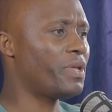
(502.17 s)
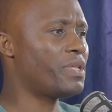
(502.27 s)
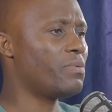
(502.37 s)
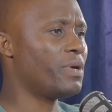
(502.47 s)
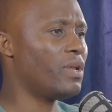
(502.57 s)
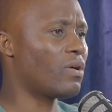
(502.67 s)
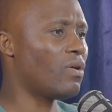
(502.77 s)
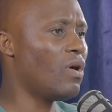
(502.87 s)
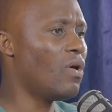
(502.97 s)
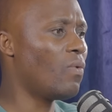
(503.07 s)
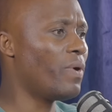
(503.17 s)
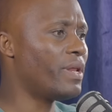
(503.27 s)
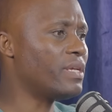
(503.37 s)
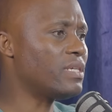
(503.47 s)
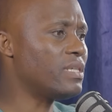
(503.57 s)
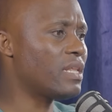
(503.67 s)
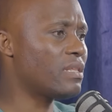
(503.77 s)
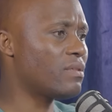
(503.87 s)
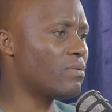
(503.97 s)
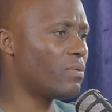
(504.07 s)
We, we, look, we,
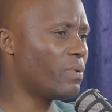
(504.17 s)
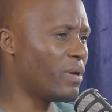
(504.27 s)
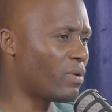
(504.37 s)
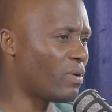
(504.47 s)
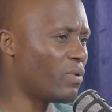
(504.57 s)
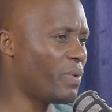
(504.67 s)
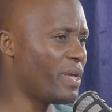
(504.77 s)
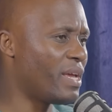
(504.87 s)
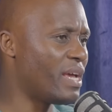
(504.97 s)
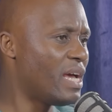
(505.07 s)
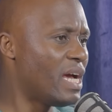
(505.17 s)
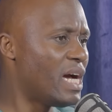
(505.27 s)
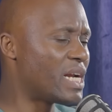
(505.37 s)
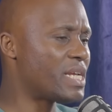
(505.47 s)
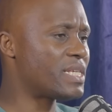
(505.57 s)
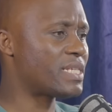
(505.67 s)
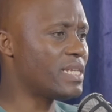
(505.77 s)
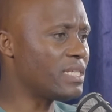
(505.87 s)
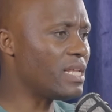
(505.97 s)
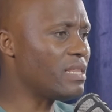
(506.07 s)
resisted, we, look, we
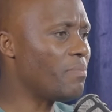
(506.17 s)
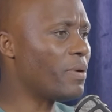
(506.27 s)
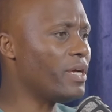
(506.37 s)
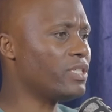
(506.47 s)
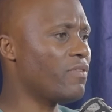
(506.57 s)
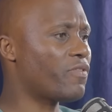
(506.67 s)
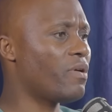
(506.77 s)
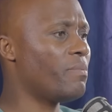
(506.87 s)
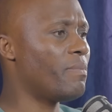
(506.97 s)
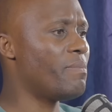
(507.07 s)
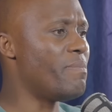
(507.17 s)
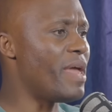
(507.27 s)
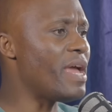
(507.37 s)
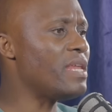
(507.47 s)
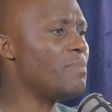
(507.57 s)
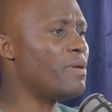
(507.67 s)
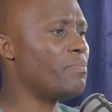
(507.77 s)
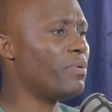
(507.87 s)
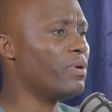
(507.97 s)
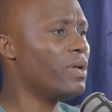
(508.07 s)
resisted the pressure from many
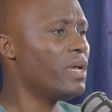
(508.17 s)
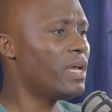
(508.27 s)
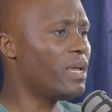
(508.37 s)
people,